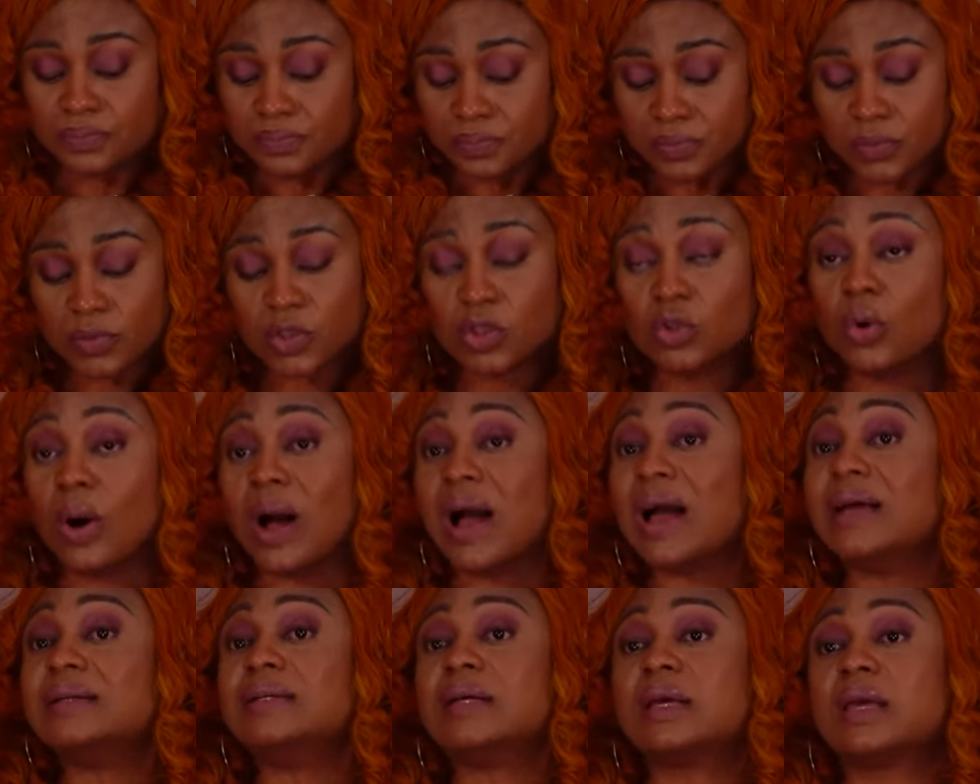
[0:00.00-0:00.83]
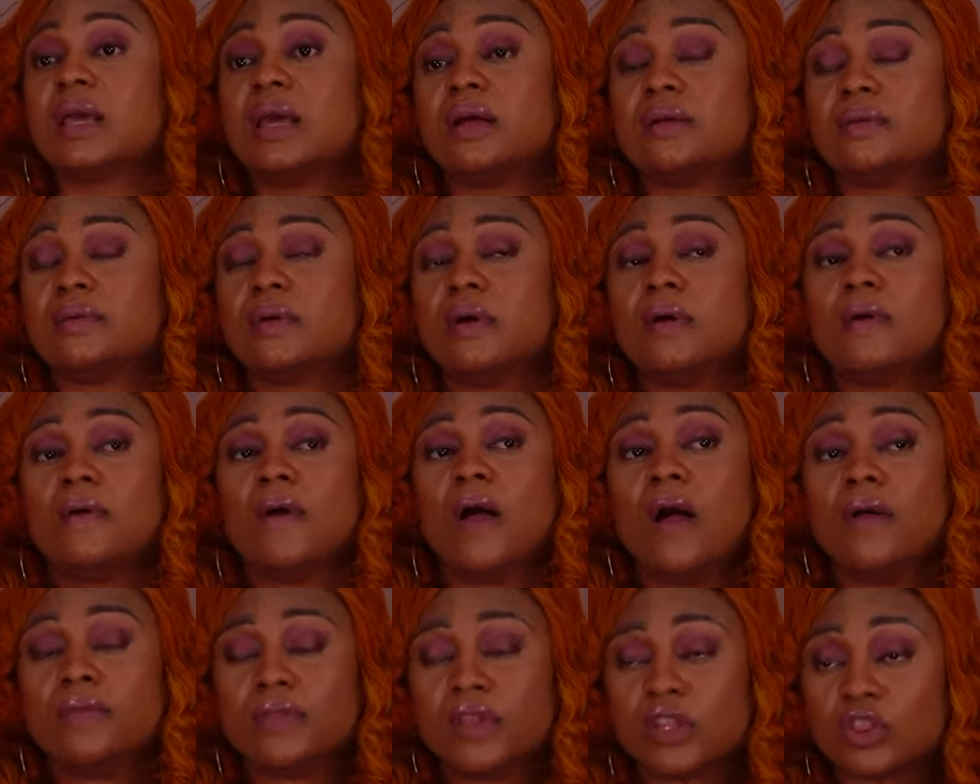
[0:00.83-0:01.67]
you know, hand again.
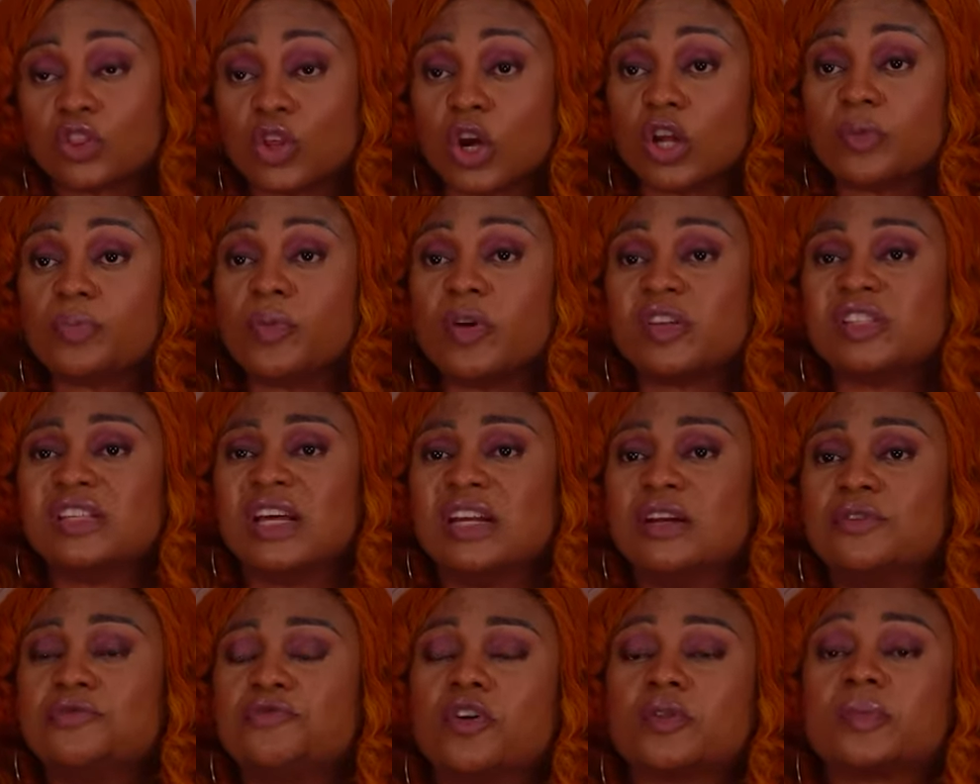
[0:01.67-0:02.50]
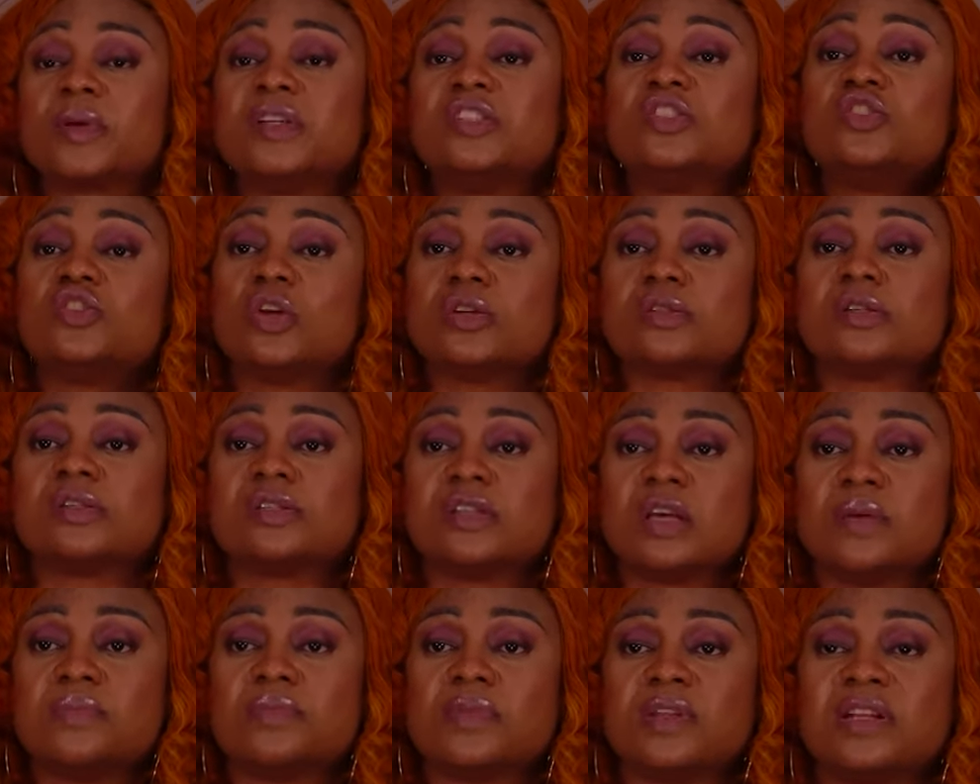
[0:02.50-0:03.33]
The third person and the fourth person does the
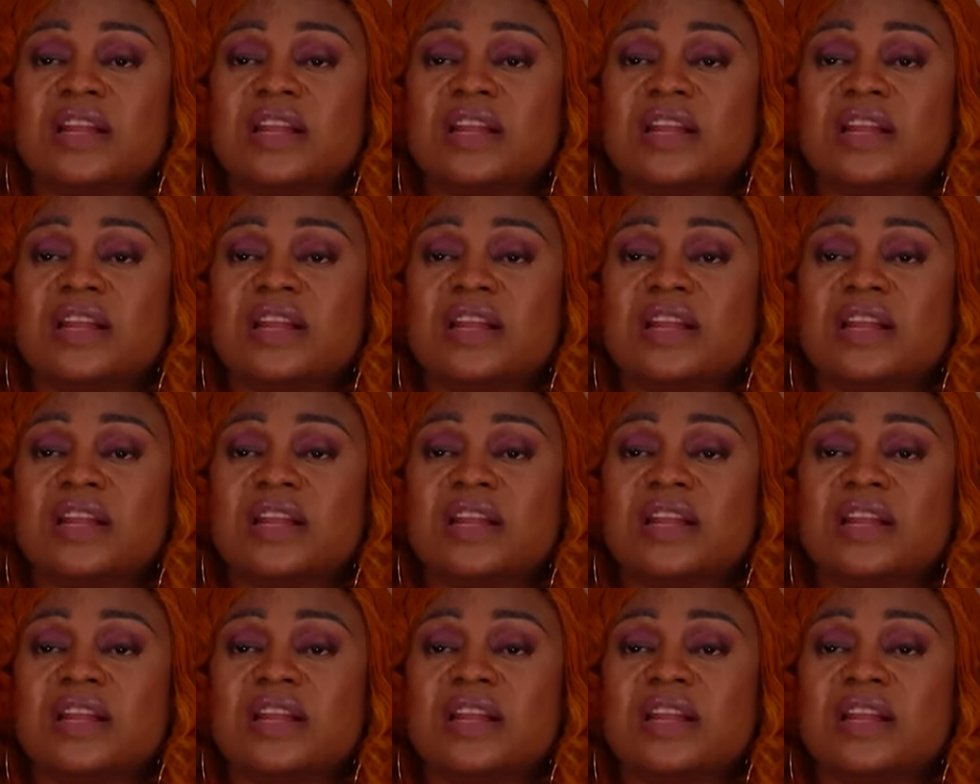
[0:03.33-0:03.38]
same thing.